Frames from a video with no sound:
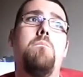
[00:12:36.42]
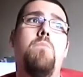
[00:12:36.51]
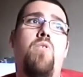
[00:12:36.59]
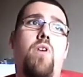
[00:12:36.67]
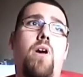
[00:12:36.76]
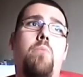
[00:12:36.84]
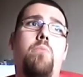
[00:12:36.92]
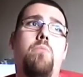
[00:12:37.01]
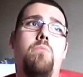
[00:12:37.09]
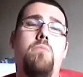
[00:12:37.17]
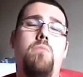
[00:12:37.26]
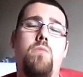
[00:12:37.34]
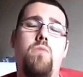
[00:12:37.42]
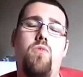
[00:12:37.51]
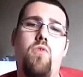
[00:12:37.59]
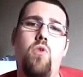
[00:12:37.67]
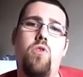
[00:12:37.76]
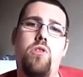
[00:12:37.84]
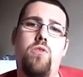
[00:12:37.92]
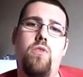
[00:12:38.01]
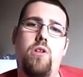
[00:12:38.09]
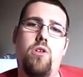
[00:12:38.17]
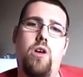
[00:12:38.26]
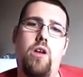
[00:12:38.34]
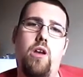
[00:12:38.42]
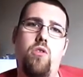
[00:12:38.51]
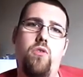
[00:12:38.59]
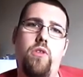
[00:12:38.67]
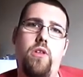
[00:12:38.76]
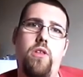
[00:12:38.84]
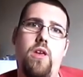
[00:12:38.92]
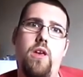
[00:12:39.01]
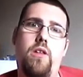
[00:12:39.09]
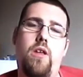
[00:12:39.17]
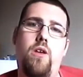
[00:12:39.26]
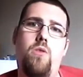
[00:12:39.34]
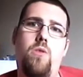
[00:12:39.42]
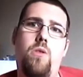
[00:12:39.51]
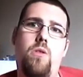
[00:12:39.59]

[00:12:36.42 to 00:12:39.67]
with him forcibly trying to go for the takedown,